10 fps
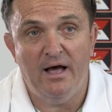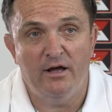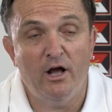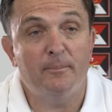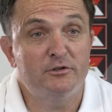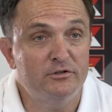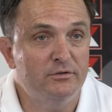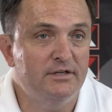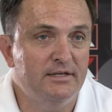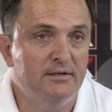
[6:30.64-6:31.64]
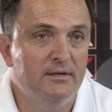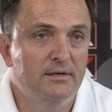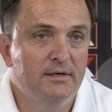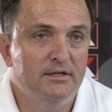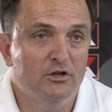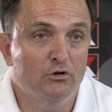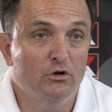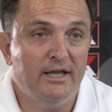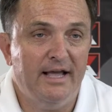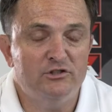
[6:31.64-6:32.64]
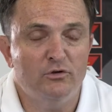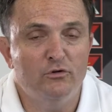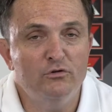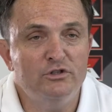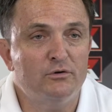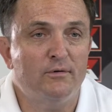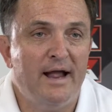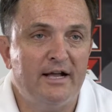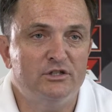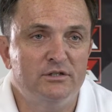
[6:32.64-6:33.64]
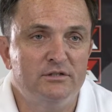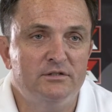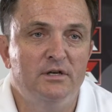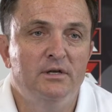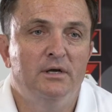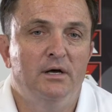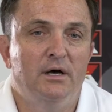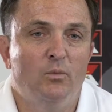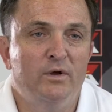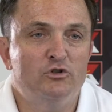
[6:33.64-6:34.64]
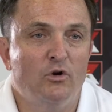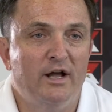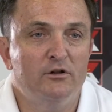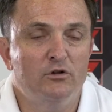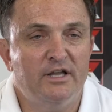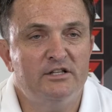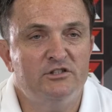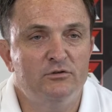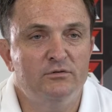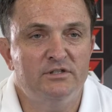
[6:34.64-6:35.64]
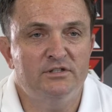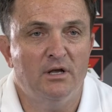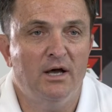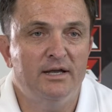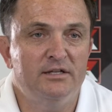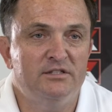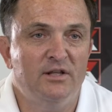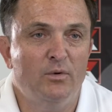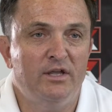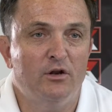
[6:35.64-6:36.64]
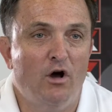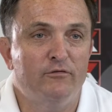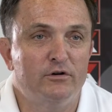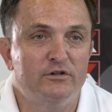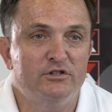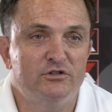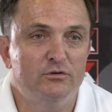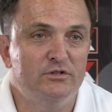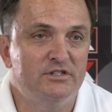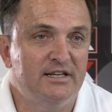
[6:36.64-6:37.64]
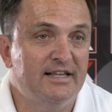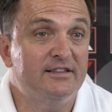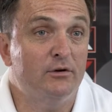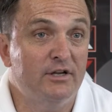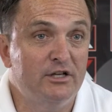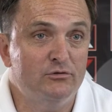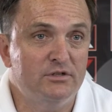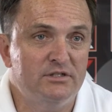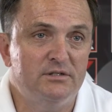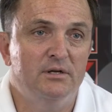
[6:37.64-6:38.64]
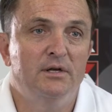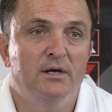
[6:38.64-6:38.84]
an opportunity to look at. So those interactions, we try to look at student designs that we can offer to the students and get their interest